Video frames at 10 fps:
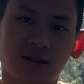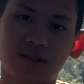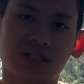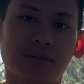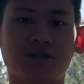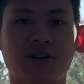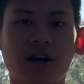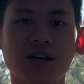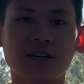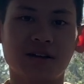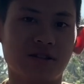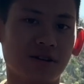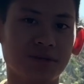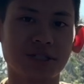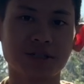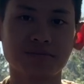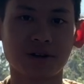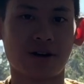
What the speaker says: Subscribe and thumbs up,